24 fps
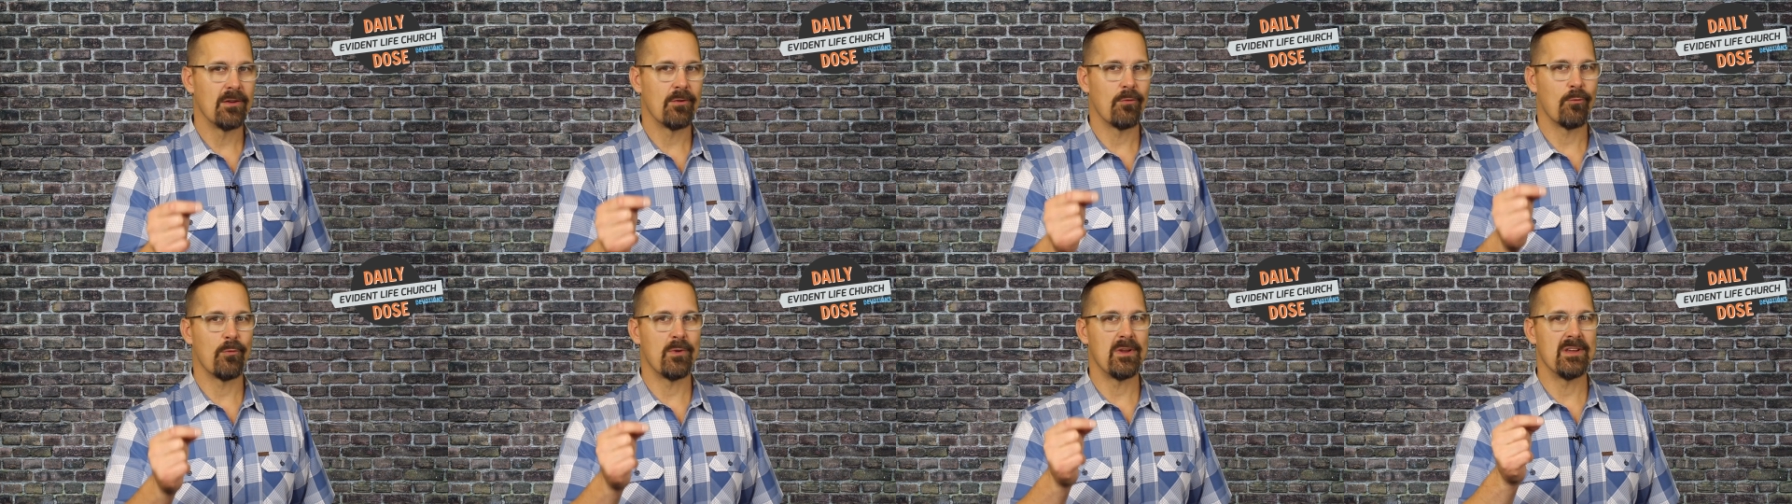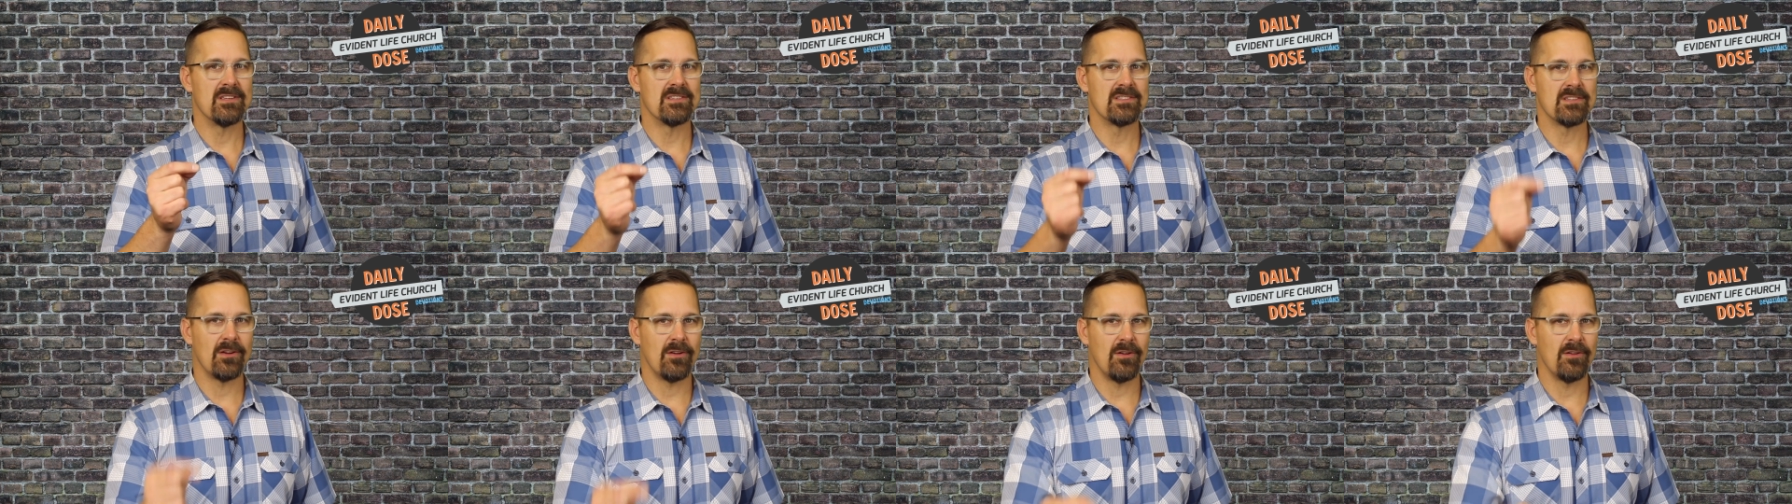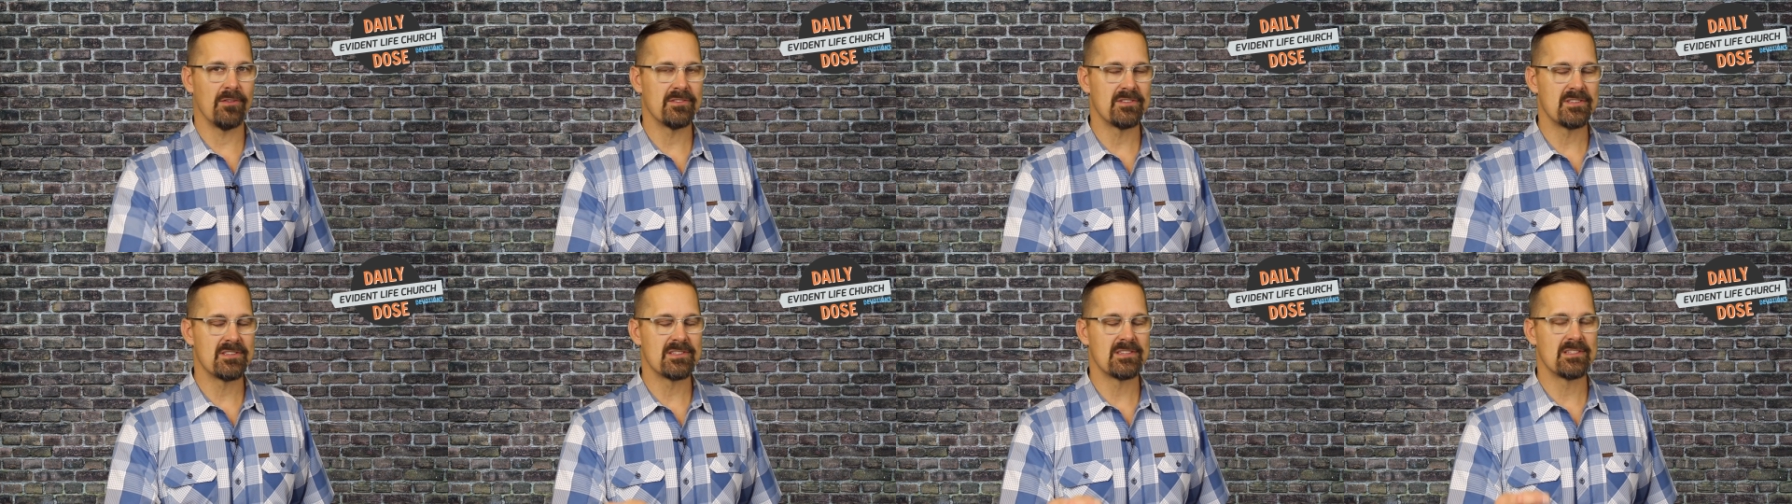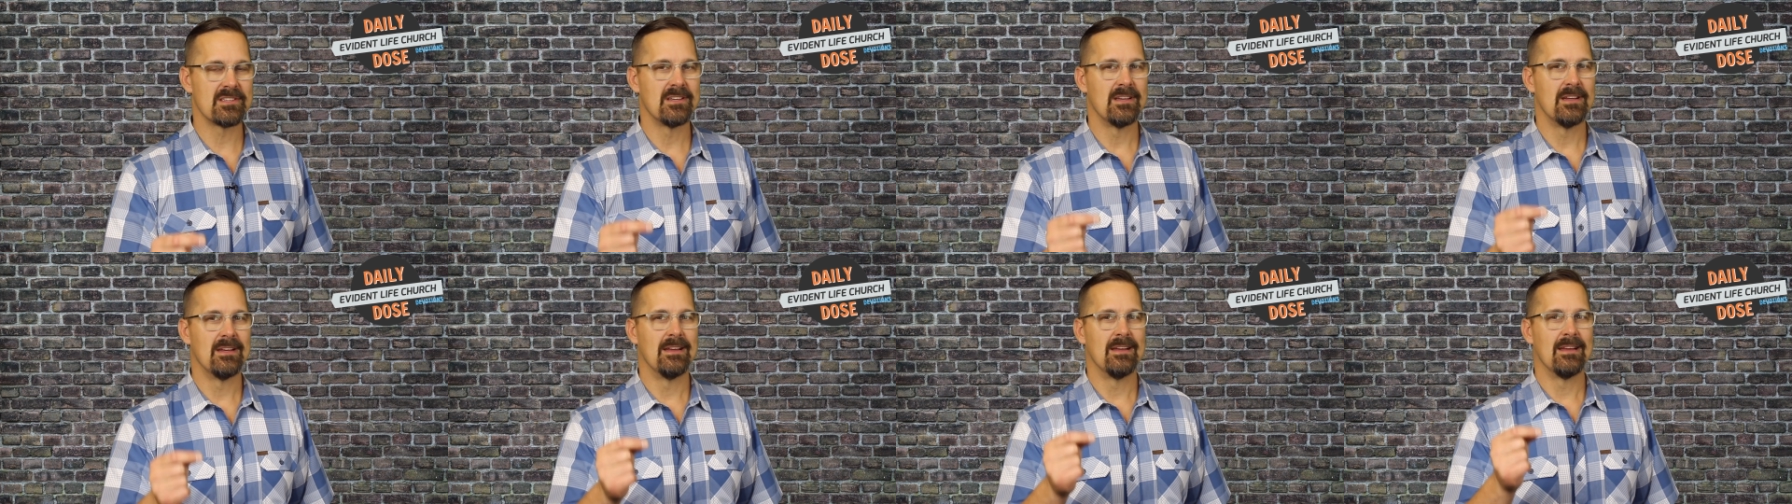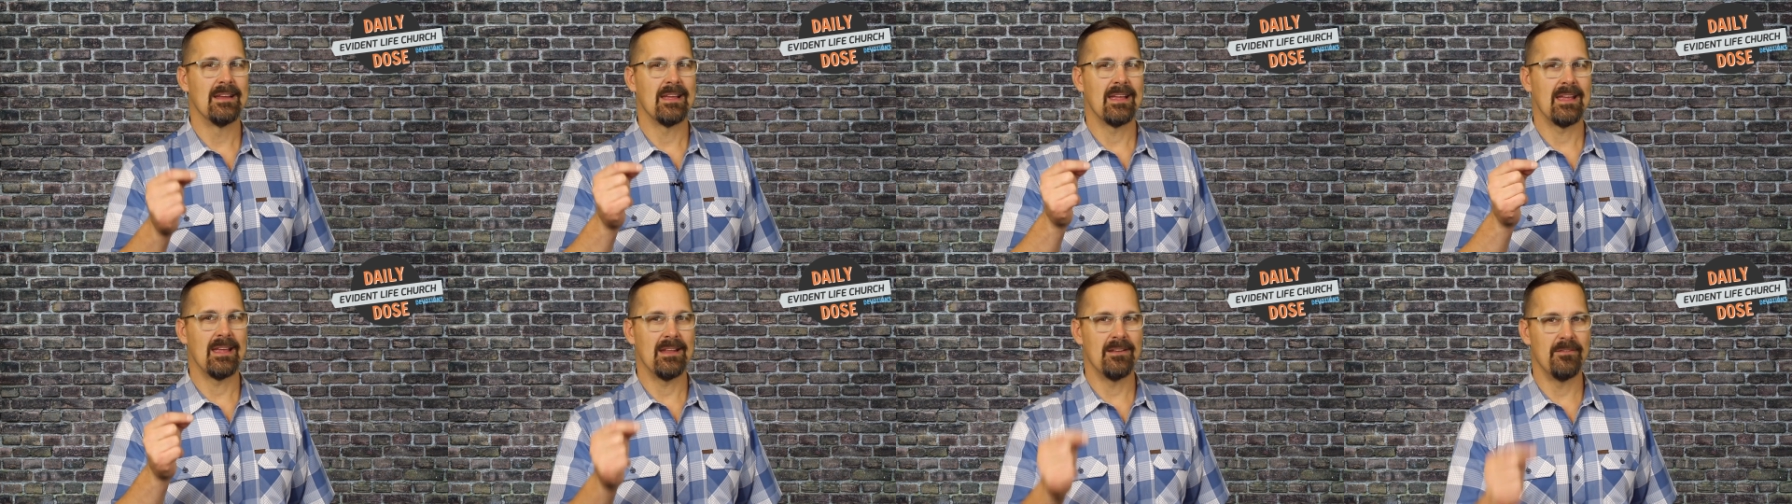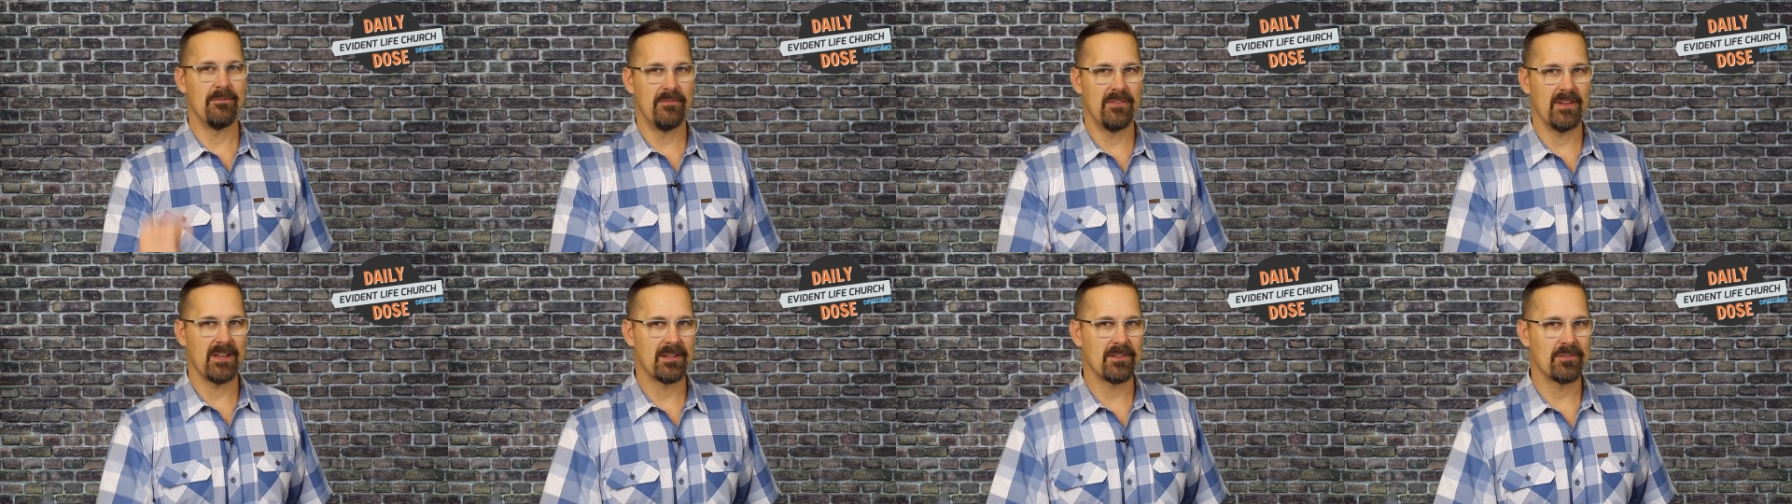results in
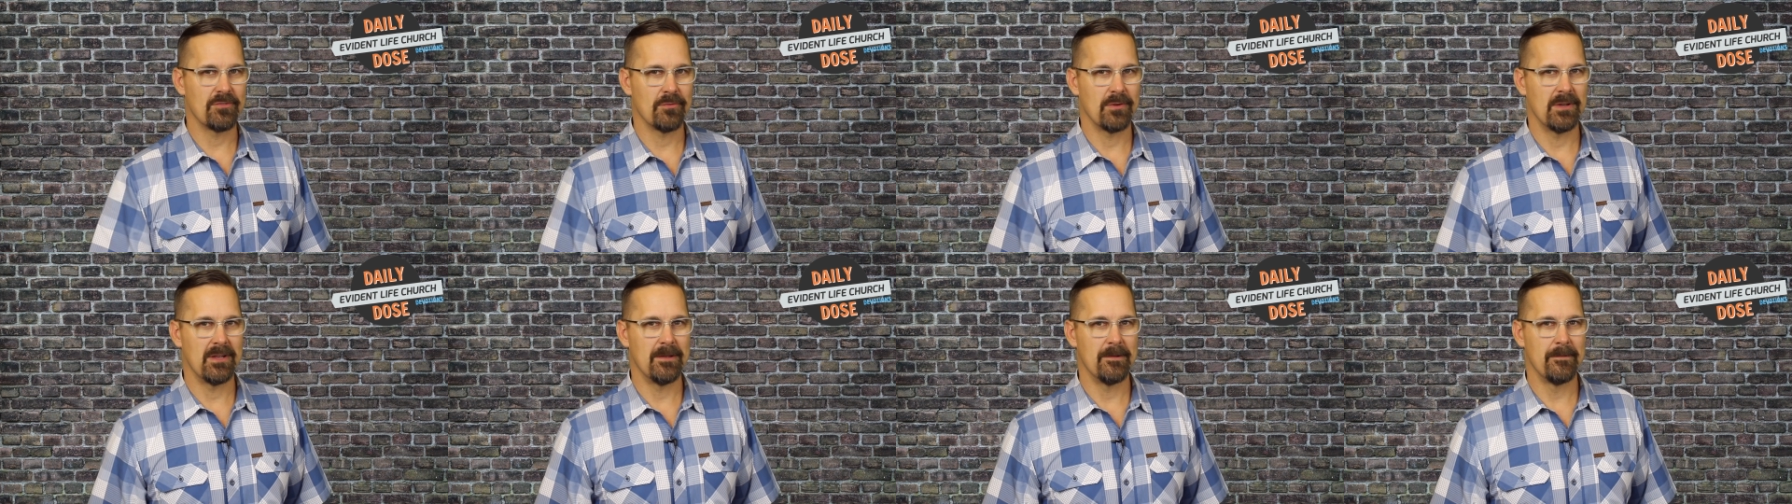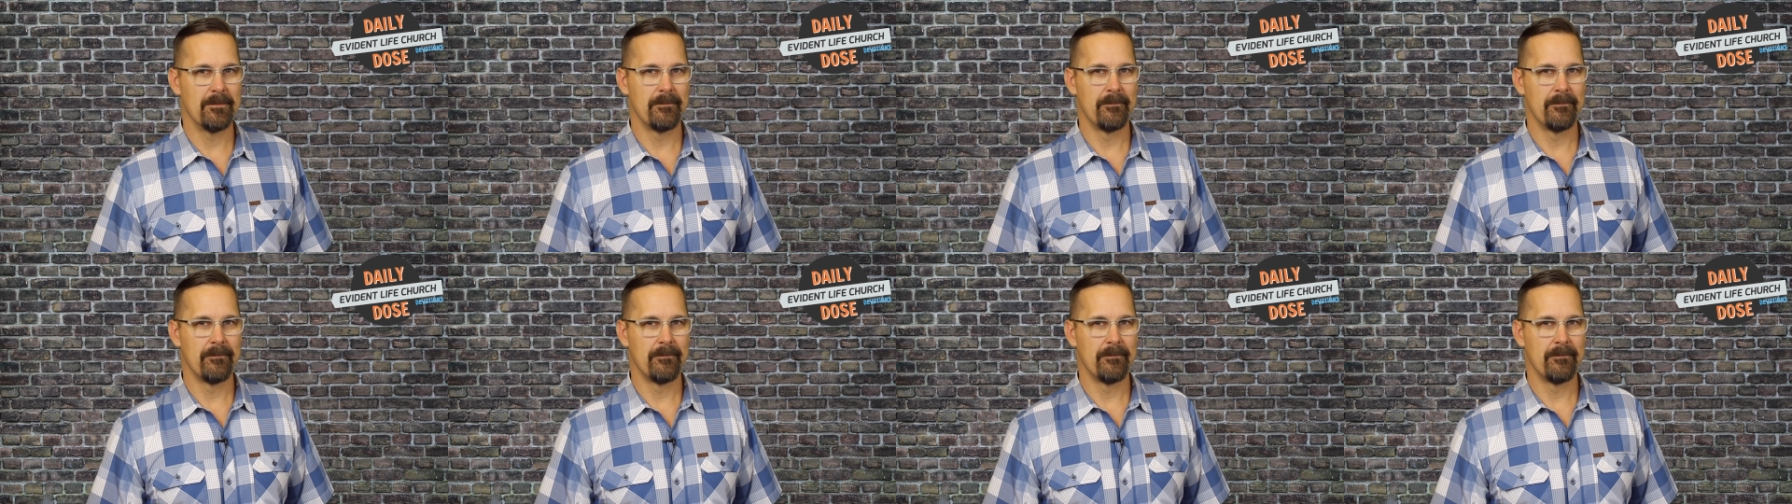victory.